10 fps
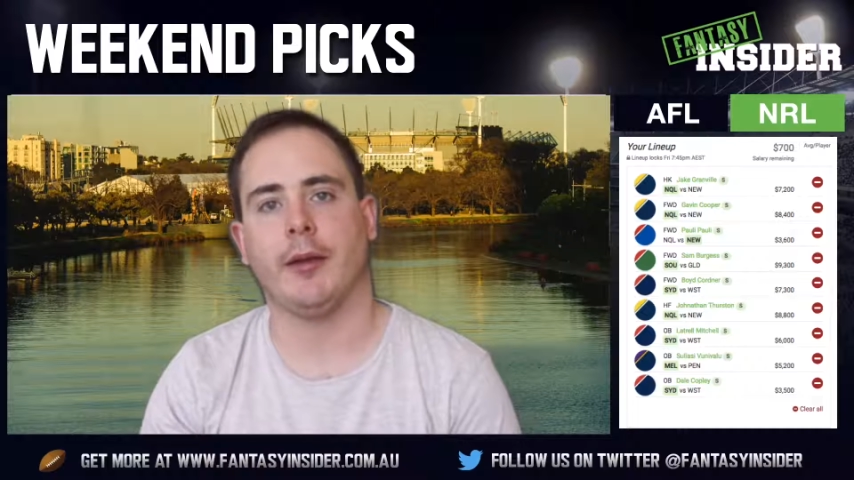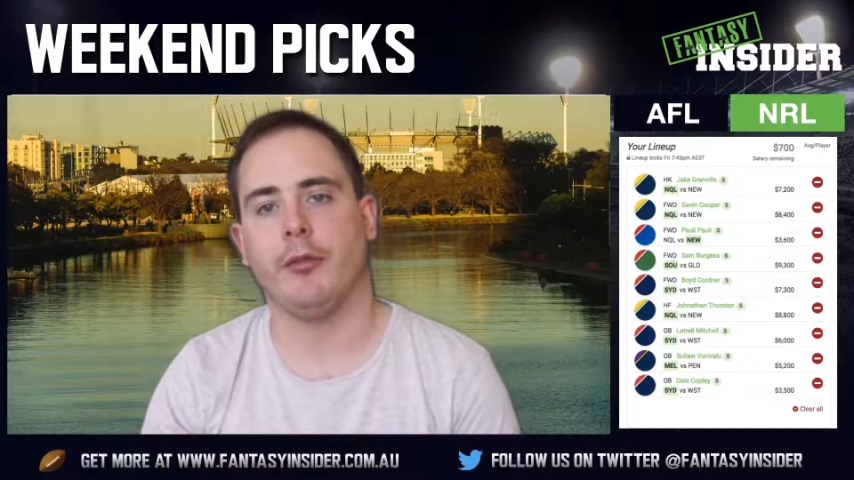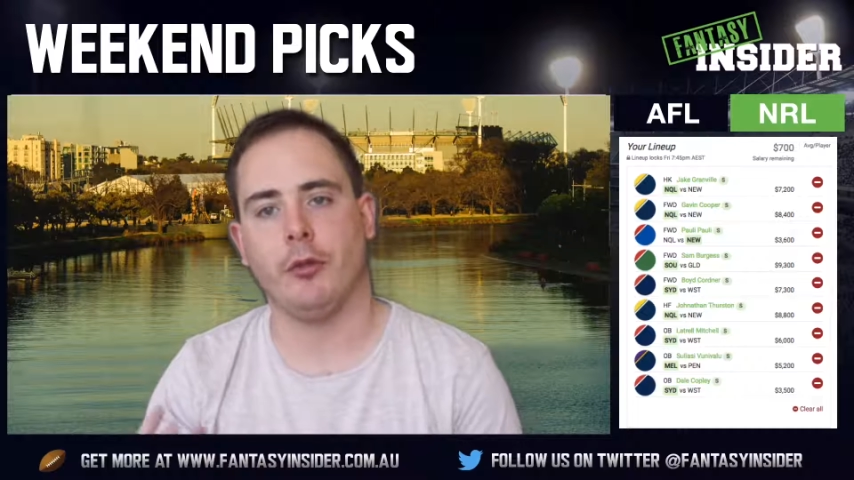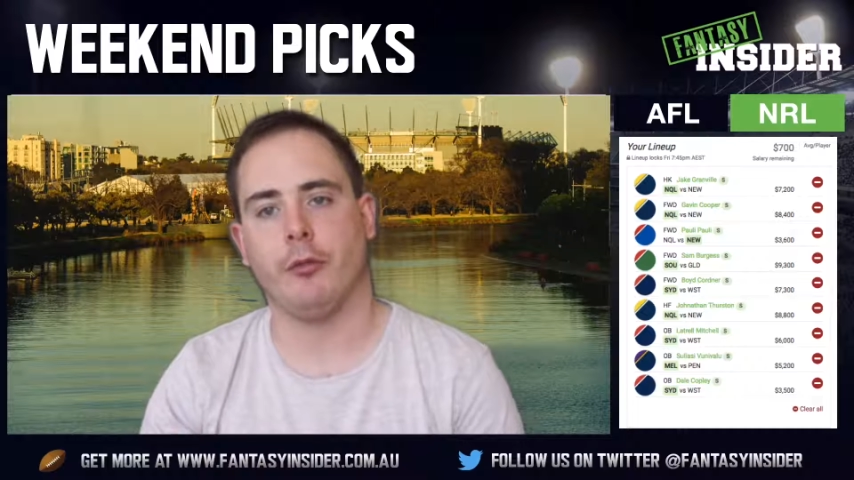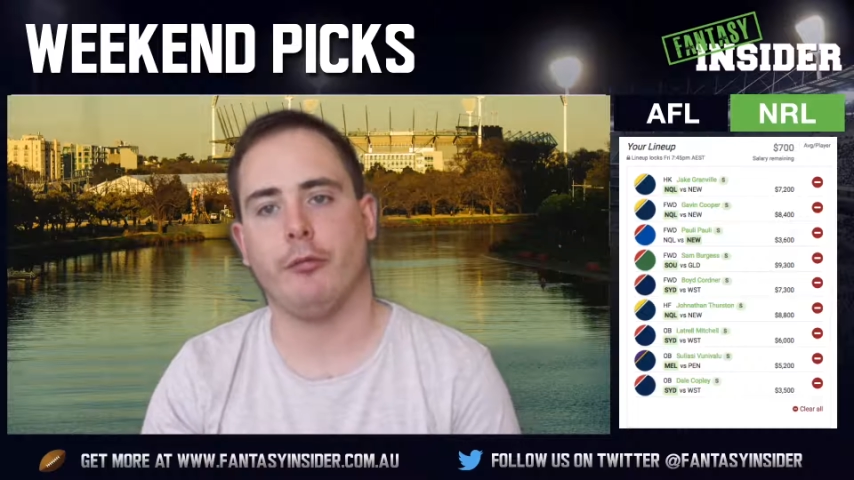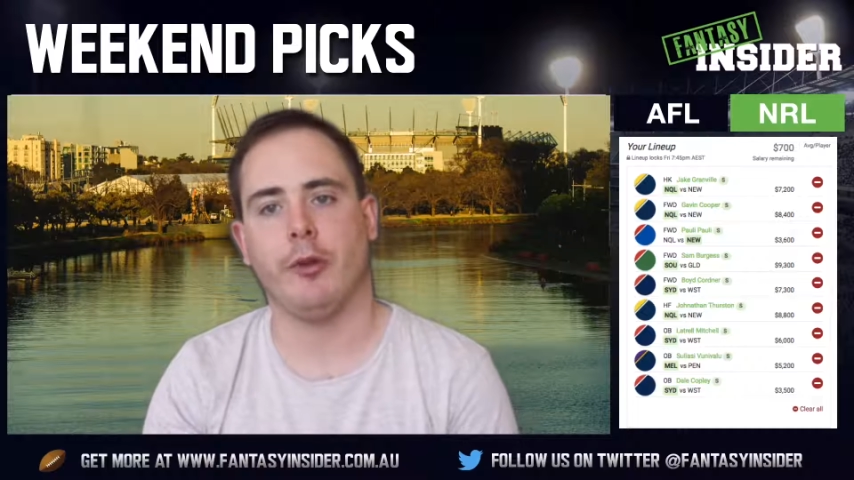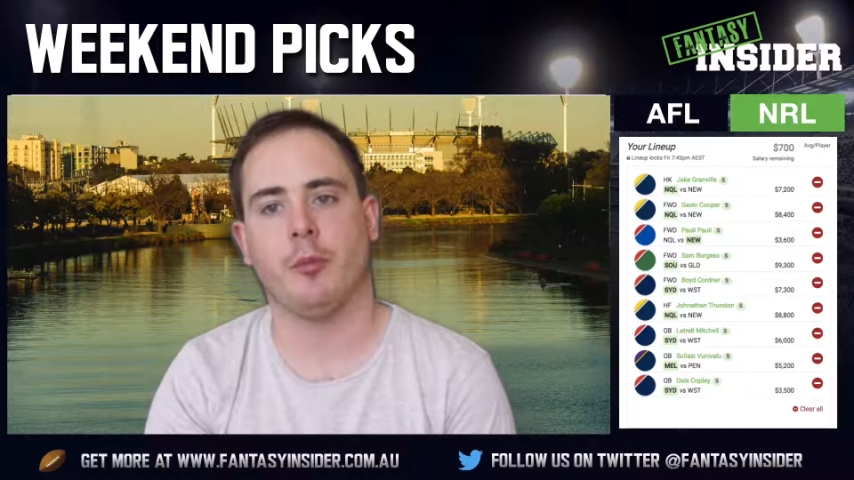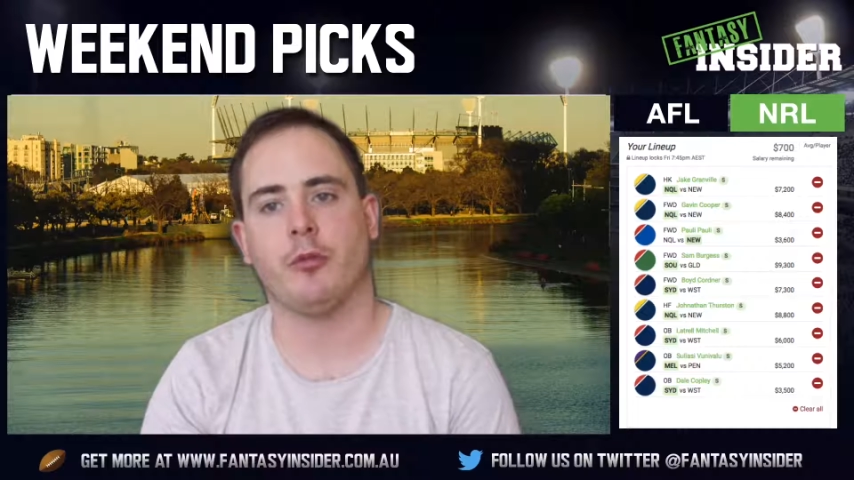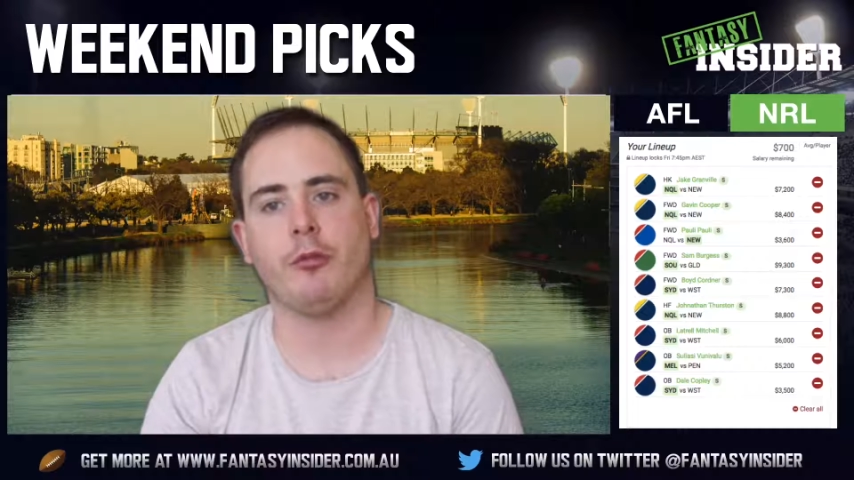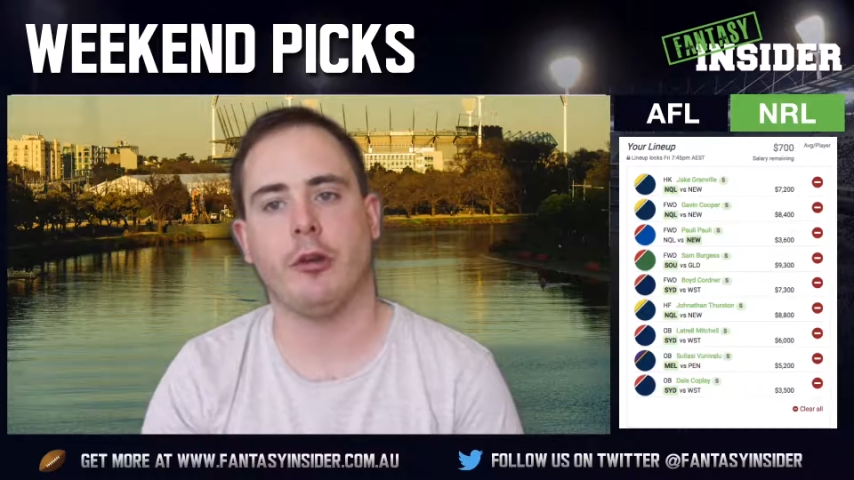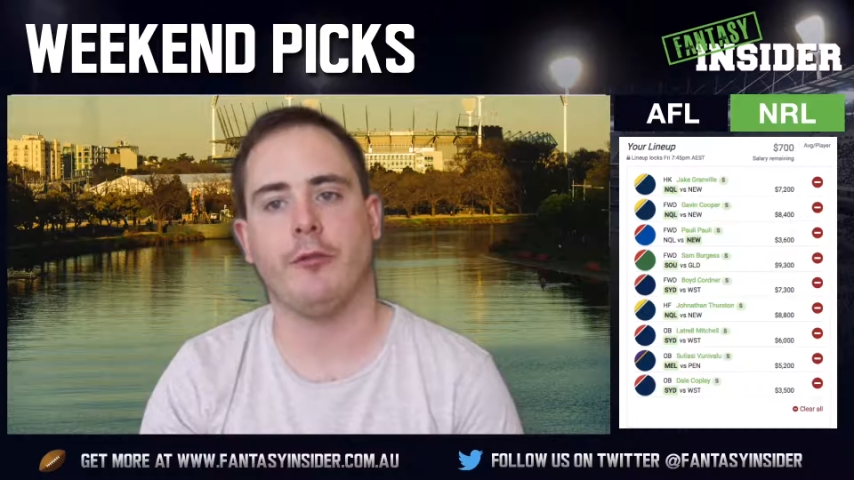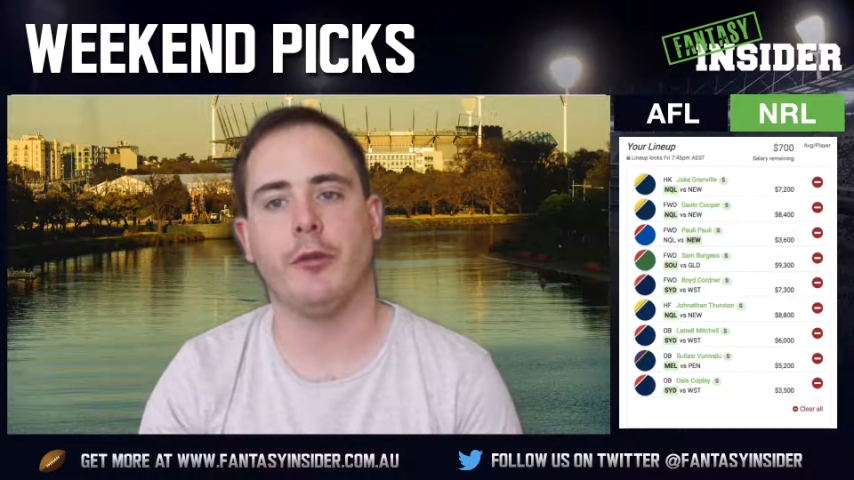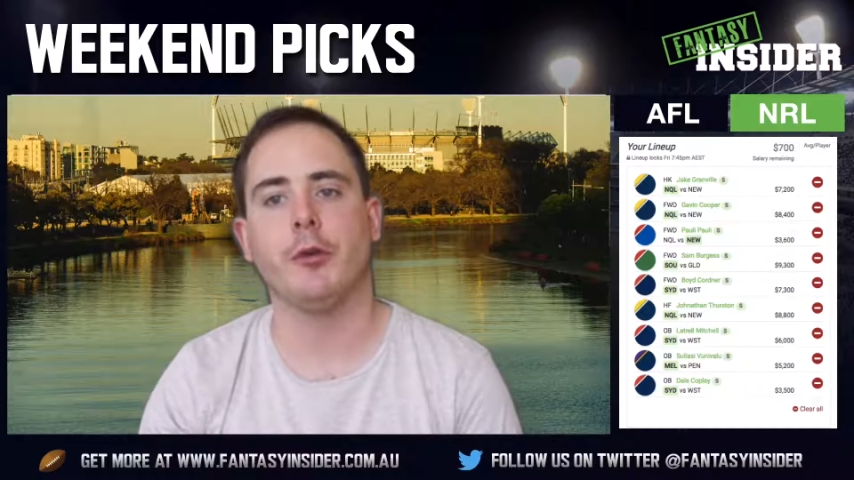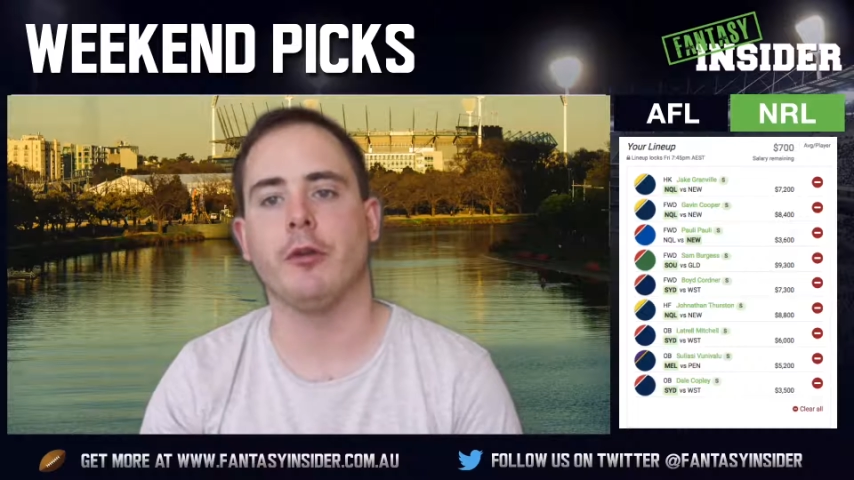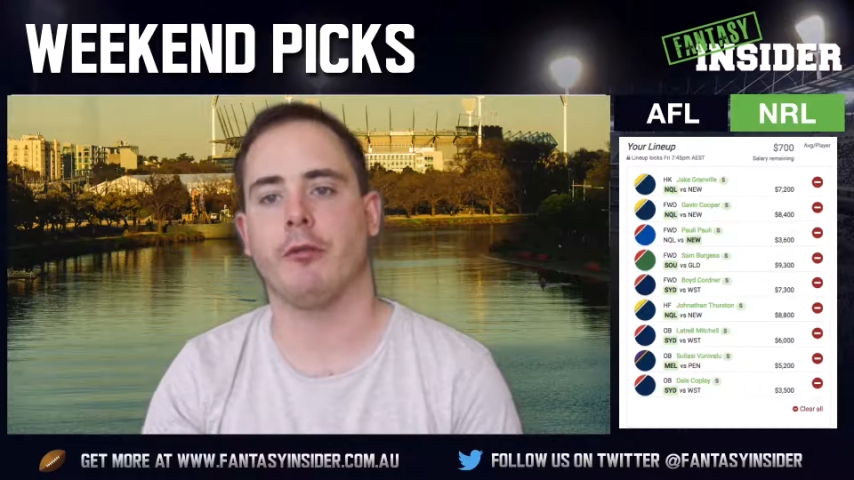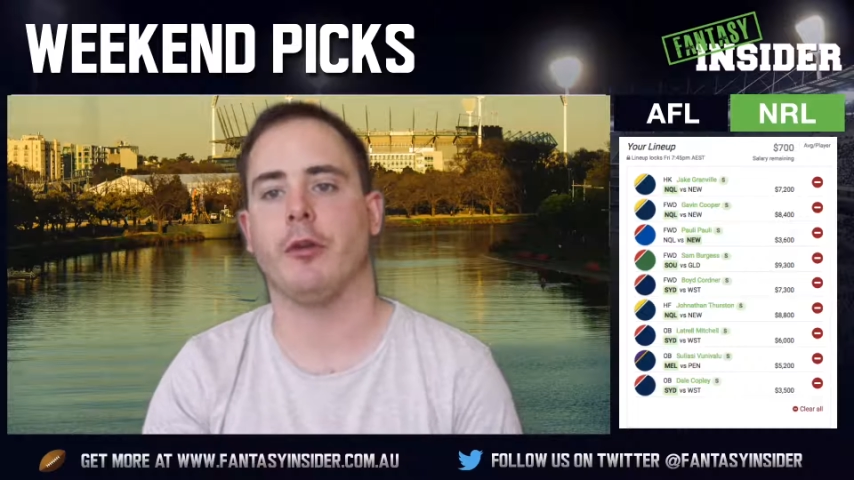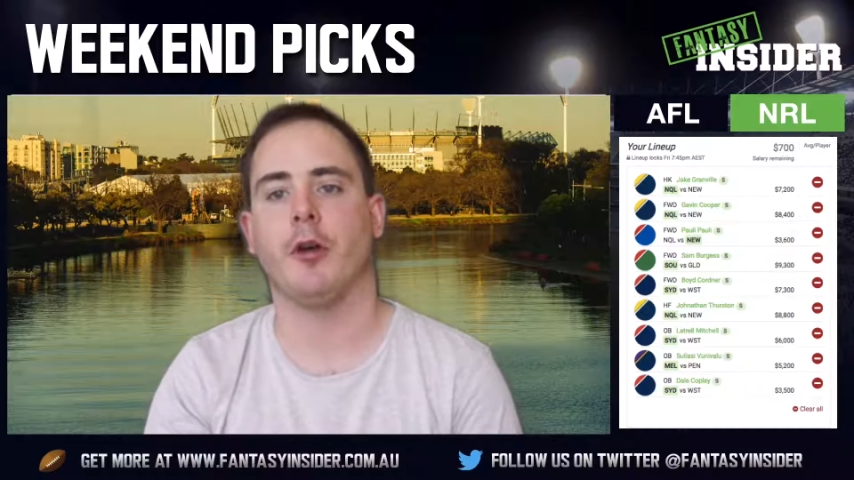gives you the freedom to try a few different